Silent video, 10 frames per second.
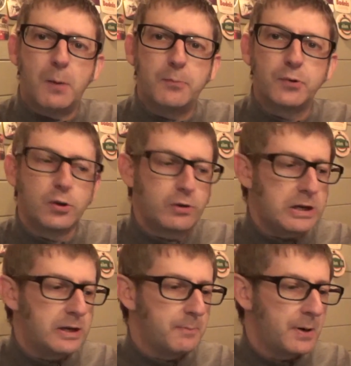
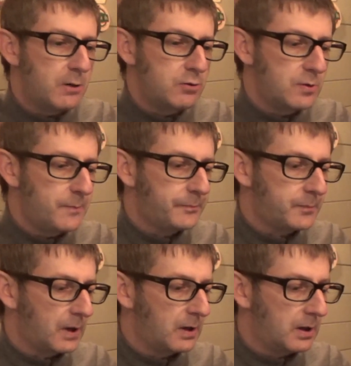Brewery in Belgium,
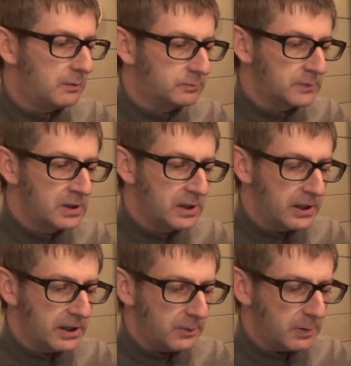
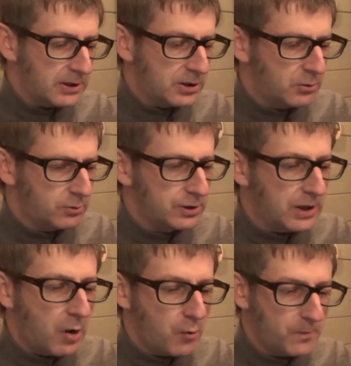in a place called
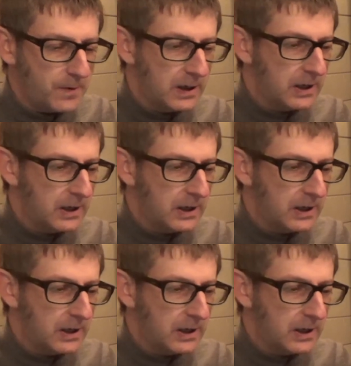Nenove.